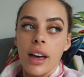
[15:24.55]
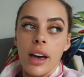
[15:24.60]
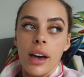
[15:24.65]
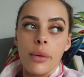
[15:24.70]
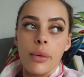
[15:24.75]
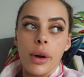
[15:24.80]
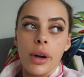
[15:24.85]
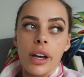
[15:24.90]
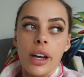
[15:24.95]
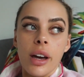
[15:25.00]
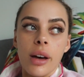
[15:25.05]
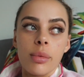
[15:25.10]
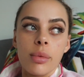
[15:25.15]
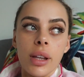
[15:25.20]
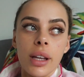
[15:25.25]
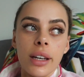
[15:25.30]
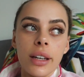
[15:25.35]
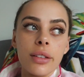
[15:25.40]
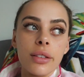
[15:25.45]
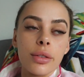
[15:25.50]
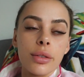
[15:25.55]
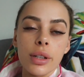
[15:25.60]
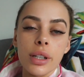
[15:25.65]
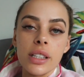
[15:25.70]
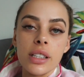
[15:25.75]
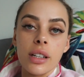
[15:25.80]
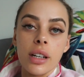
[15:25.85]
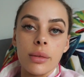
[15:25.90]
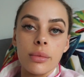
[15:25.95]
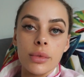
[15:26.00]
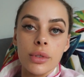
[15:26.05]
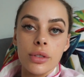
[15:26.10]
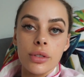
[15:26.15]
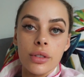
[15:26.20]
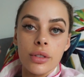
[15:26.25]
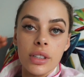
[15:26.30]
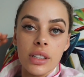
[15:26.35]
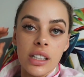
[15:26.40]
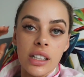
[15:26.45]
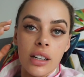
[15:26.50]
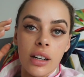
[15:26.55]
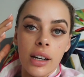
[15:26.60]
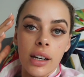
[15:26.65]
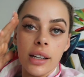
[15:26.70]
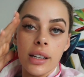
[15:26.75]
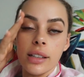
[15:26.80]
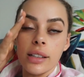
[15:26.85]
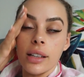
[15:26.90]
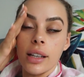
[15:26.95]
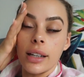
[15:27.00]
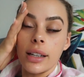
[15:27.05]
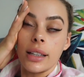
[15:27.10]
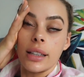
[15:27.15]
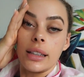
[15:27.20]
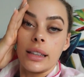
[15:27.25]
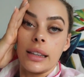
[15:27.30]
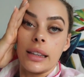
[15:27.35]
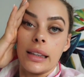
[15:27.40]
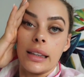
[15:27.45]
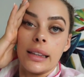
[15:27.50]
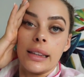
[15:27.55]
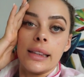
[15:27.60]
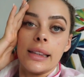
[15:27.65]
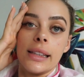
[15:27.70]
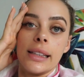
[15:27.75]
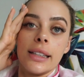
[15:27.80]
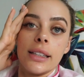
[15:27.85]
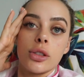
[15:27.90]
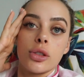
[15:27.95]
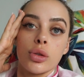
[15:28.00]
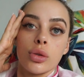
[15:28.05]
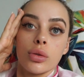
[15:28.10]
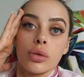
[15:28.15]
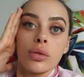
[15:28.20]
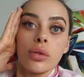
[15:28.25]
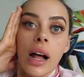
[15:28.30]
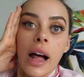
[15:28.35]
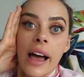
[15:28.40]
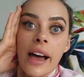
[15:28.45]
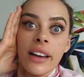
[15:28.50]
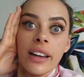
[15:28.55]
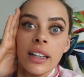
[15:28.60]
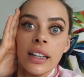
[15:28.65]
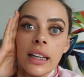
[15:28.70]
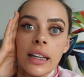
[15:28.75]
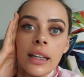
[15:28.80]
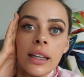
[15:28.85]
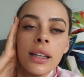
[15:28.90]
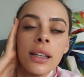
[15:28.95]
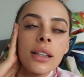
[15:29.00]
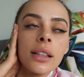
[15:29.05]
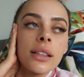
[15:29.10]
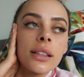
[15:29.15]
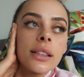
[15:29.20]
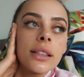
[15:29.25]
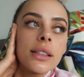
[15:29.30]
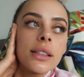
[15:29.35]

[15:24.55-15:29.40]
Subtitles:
I woke up like 3 times during the night in like literal agony.